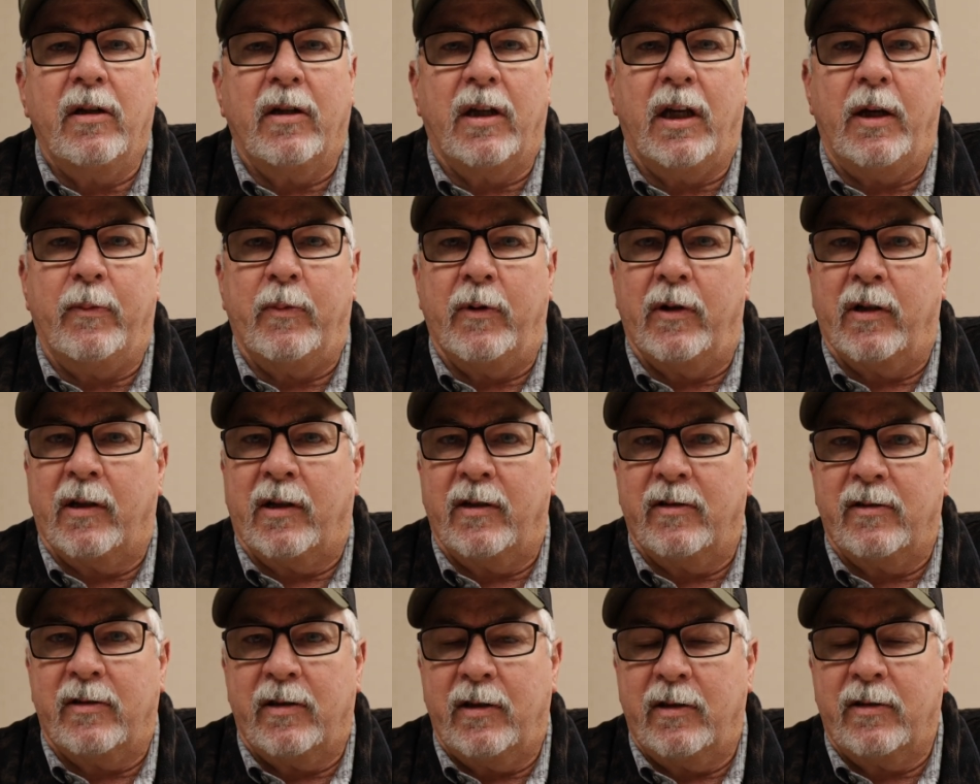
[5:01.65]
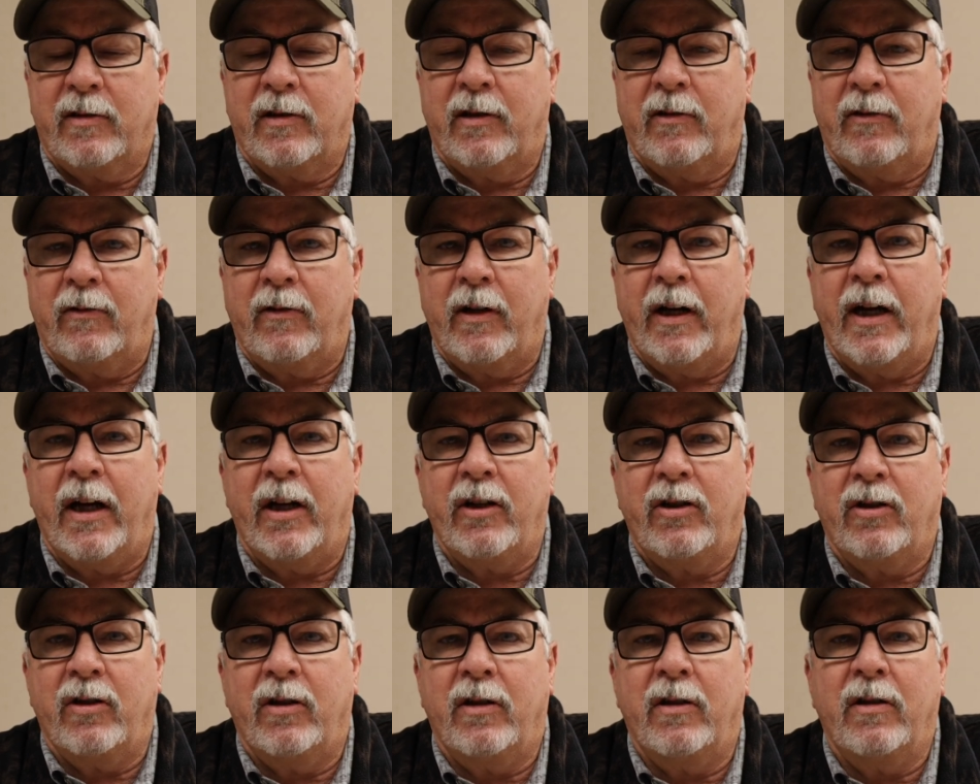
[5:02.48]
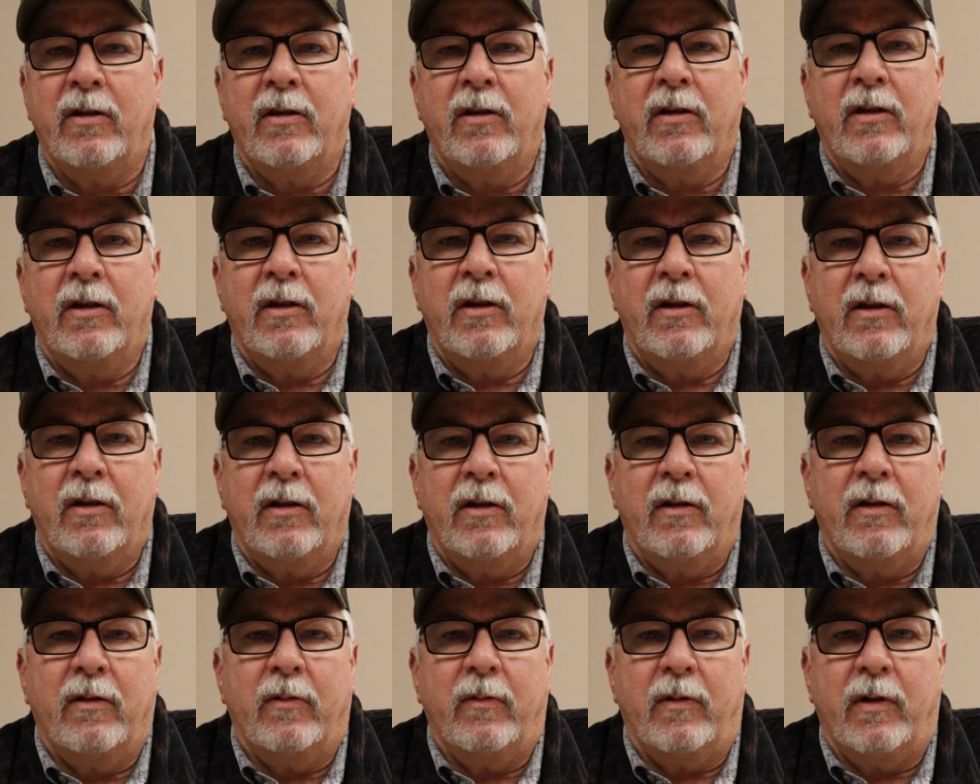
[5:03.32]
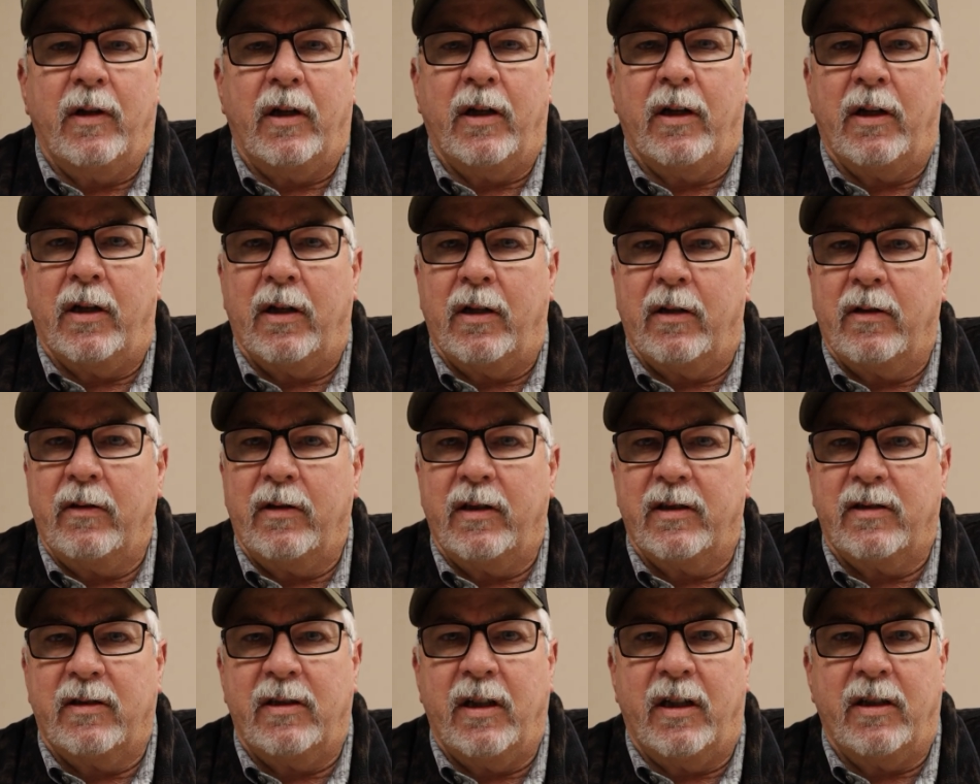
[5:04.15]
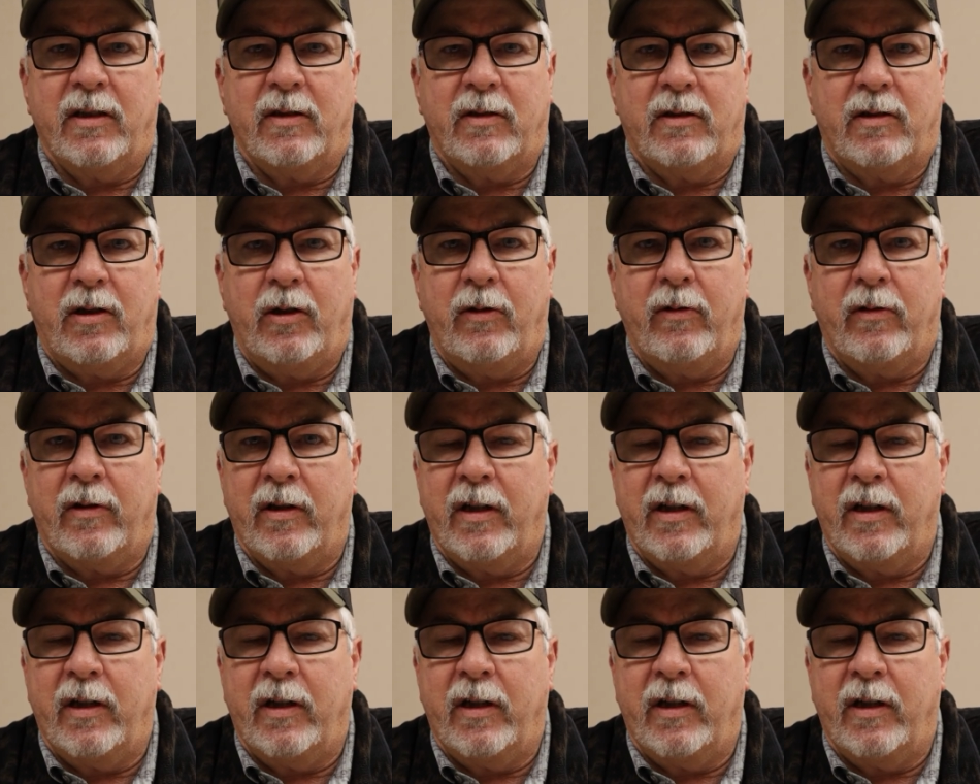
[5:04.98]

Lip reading: keeping a consistent ration. This does two